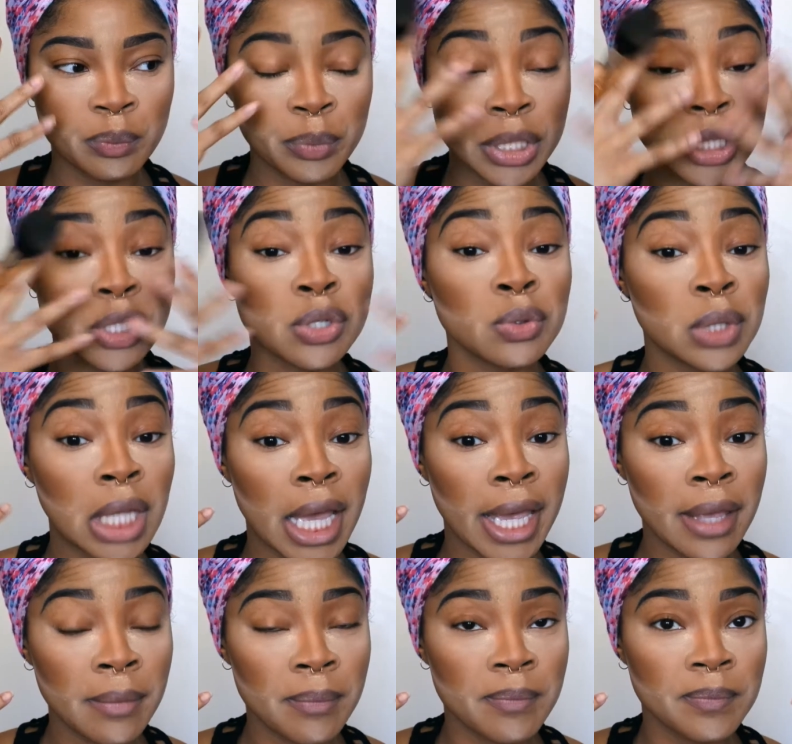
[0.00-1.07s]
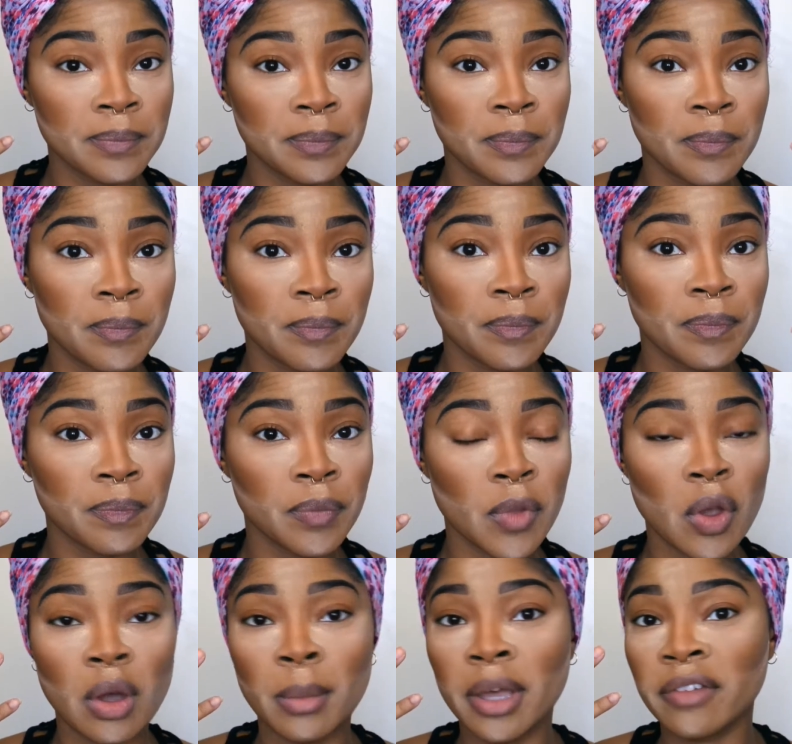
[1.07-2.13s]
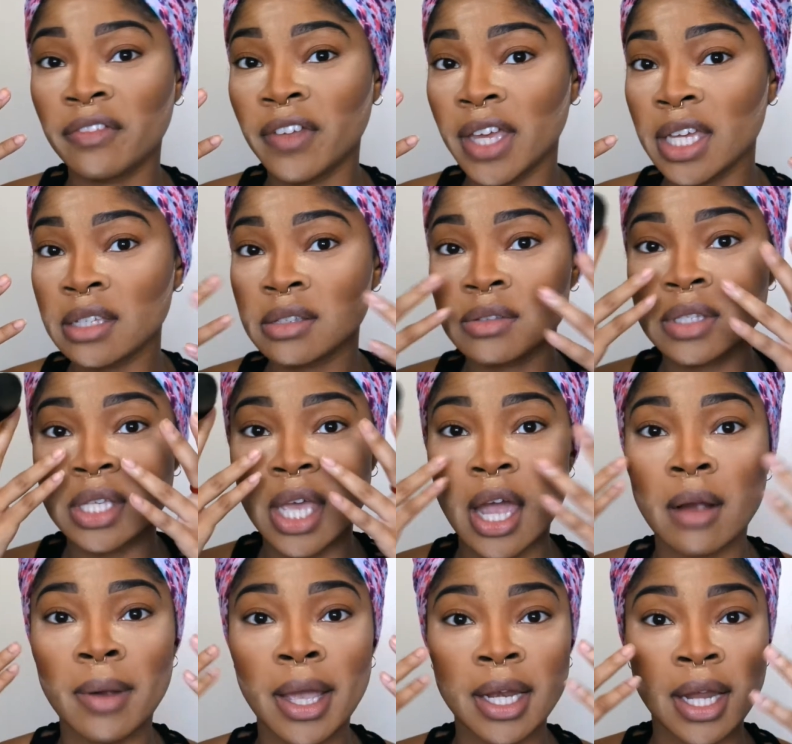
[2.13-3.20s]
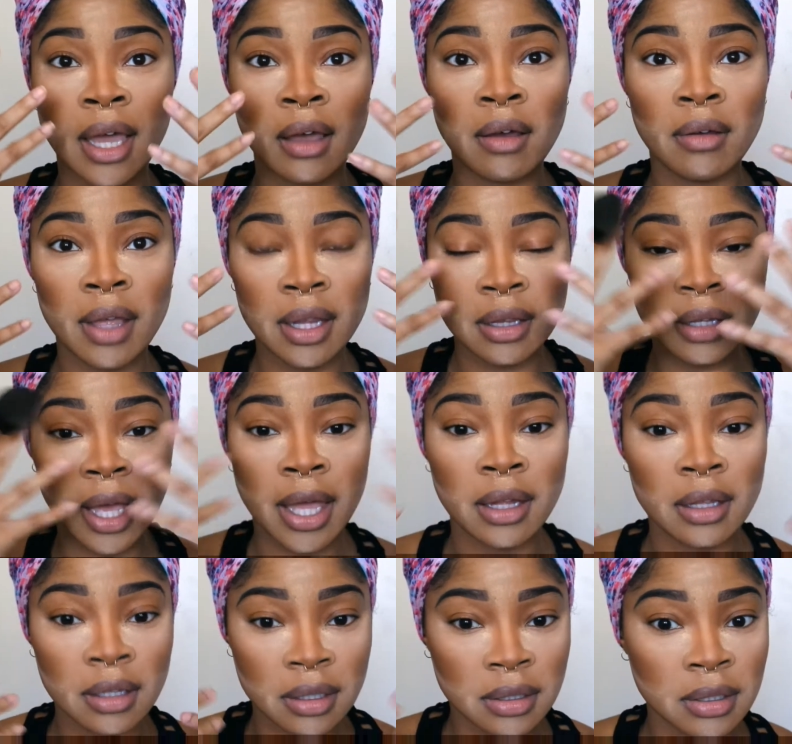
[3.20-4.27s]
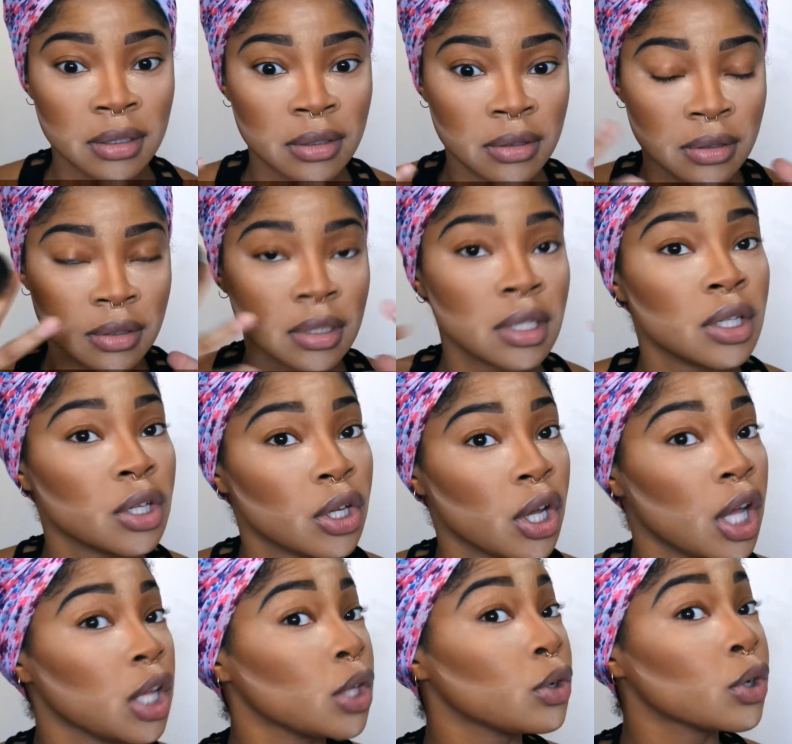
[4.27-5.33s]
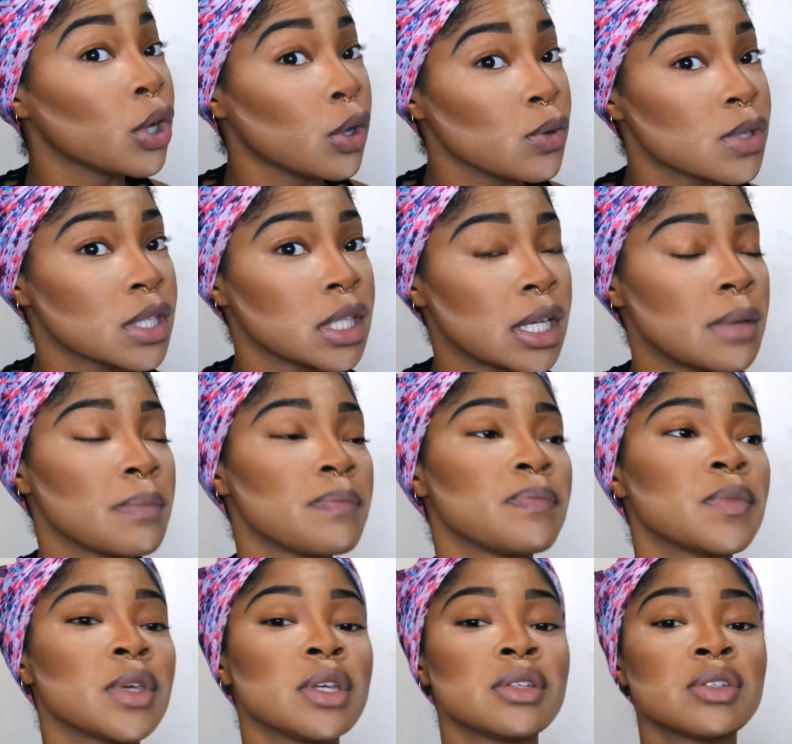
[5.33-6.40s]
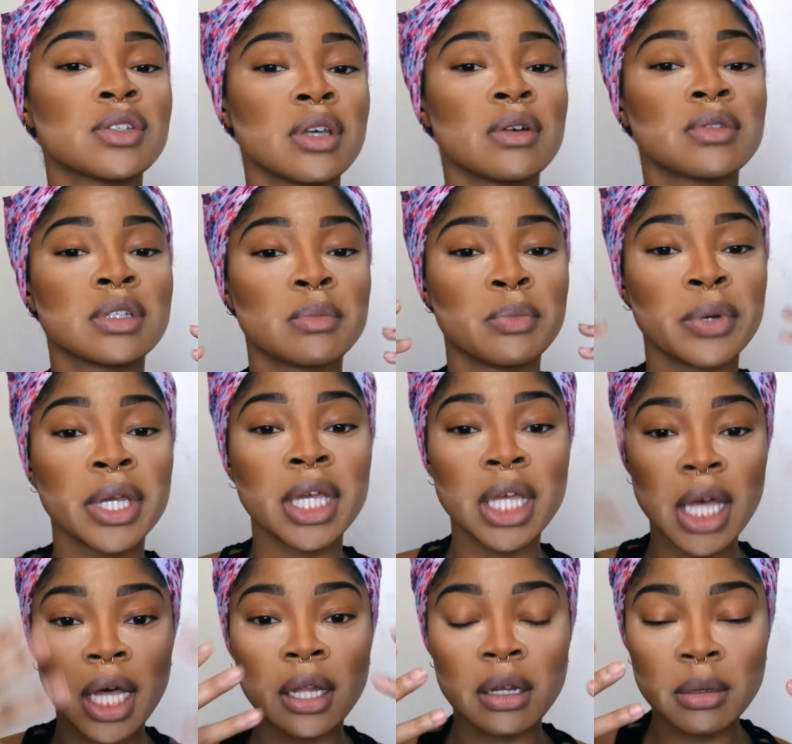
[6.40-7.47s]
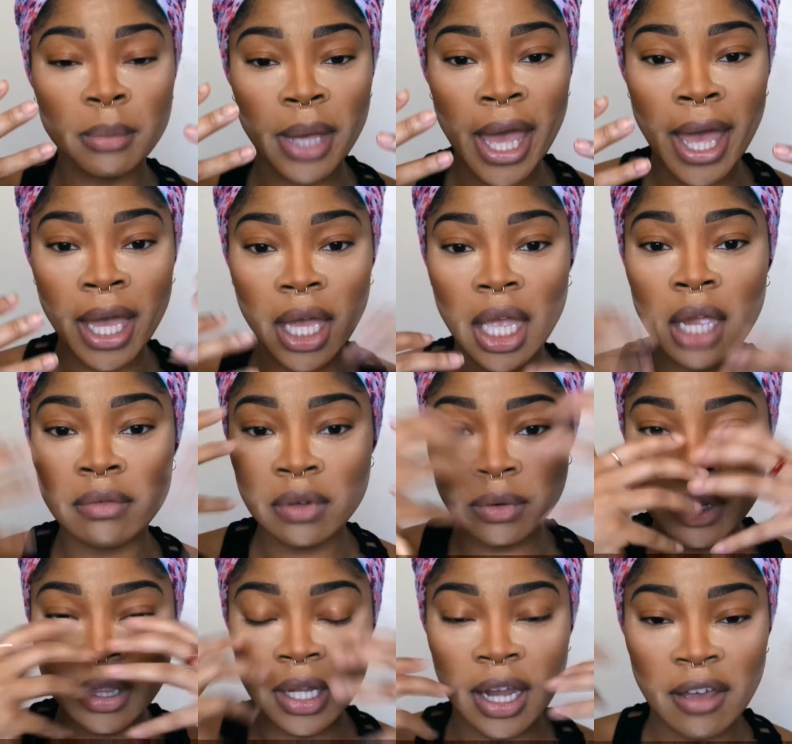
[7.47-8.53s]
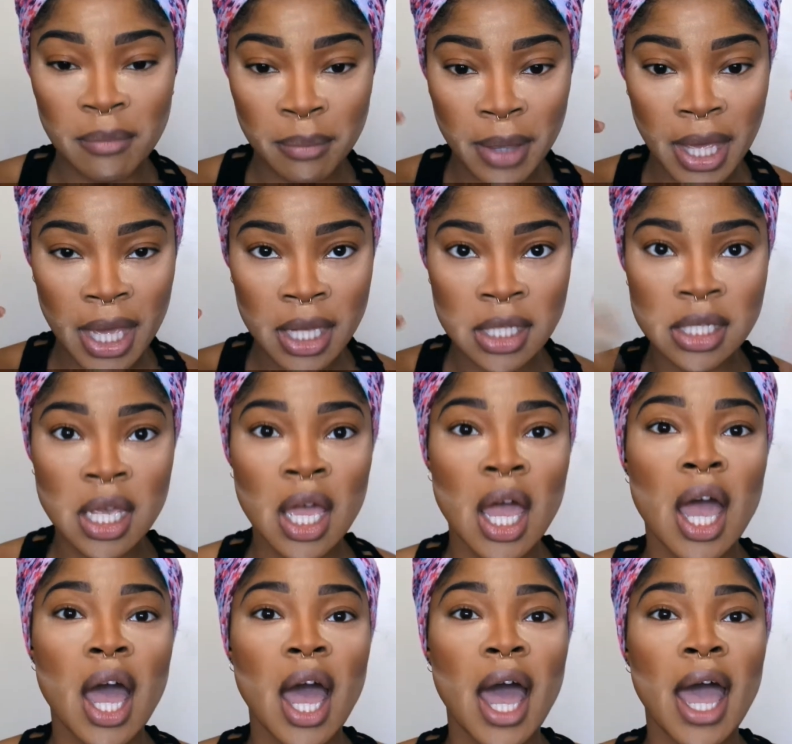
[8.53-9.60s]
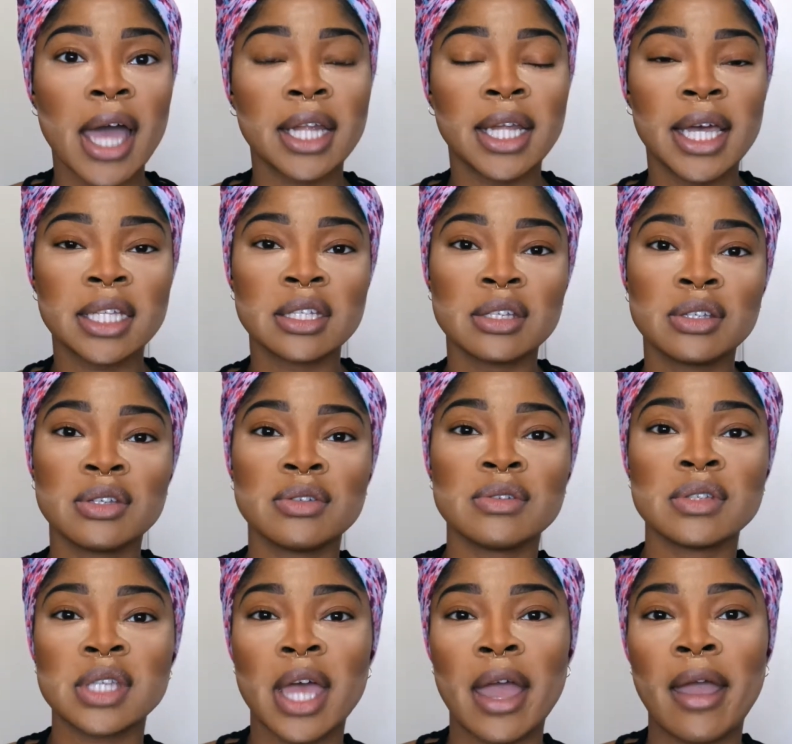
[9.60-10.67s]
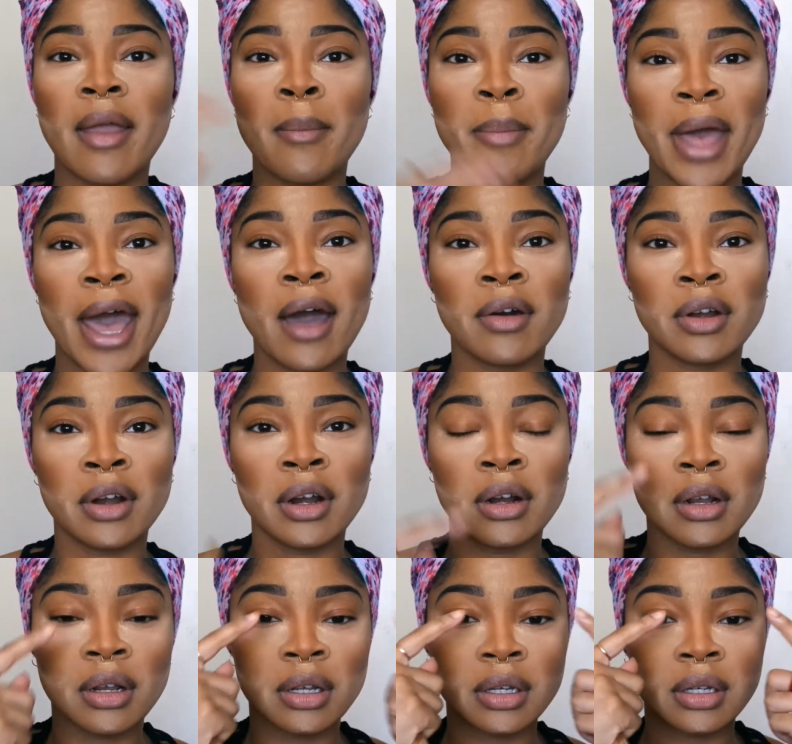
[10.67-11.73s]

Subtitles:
be too light on my face. You see how right now I look a little ghostly. So to bring color back everywhere that I've baked, I like to use a powder